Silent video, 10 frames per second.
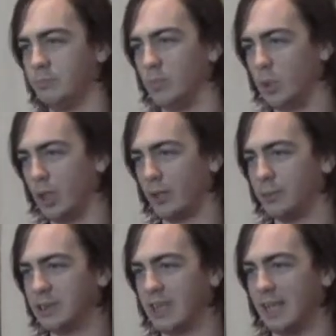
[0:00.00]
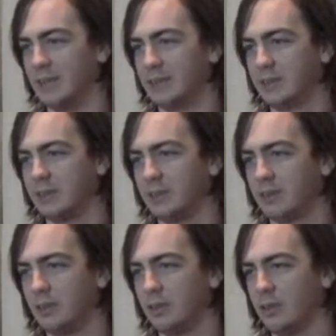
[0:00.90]
More awkward silence.
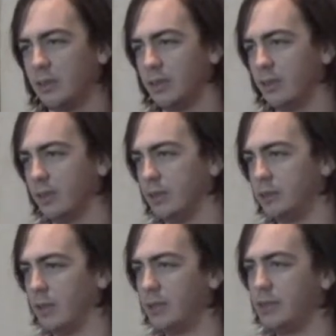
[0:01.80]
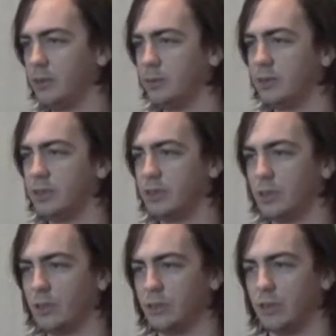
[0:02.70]
They tried to go into the
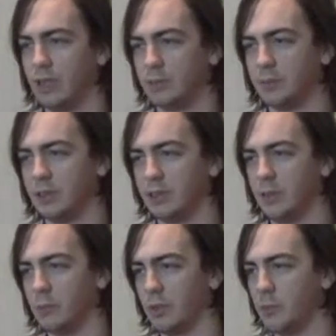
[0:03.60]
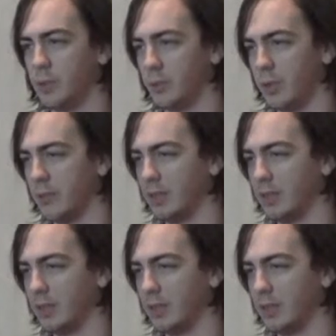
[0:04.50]
tall grass because they wanted Pokemon.